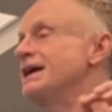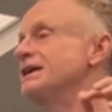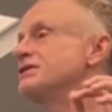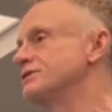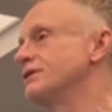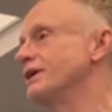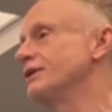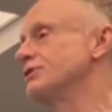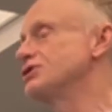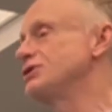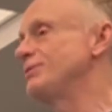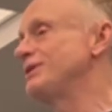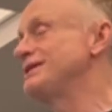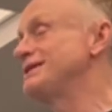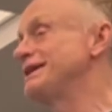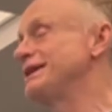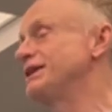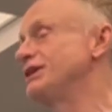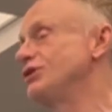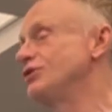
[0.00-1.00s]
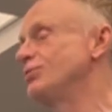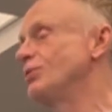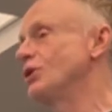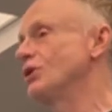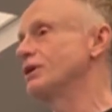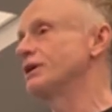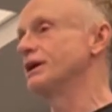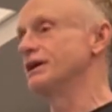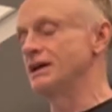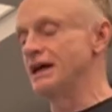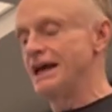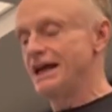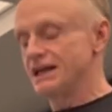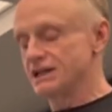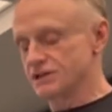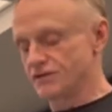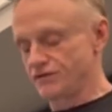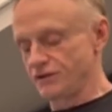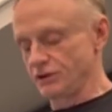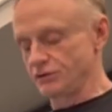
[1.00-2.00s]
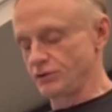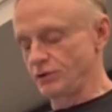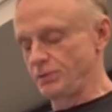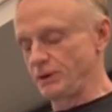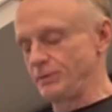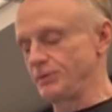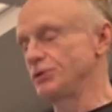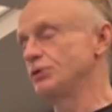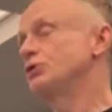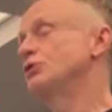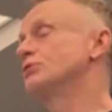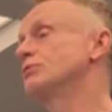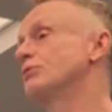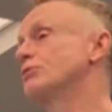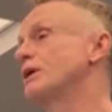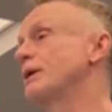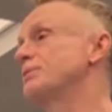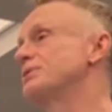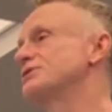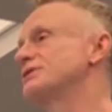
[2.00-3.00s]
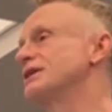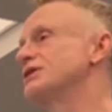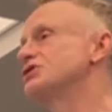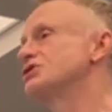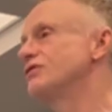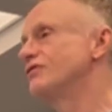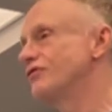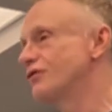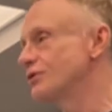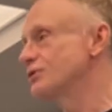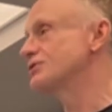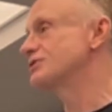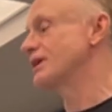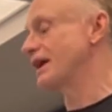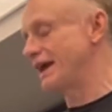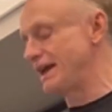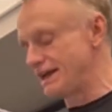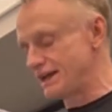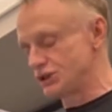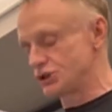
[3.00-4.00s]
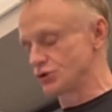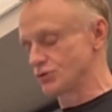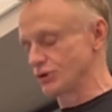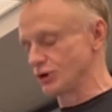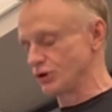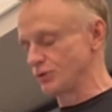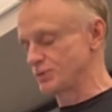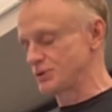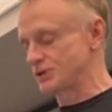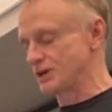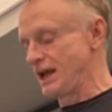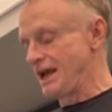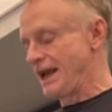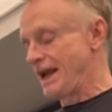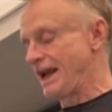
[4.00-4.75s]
The LGBTQ market is filled with people who represent diverse age groups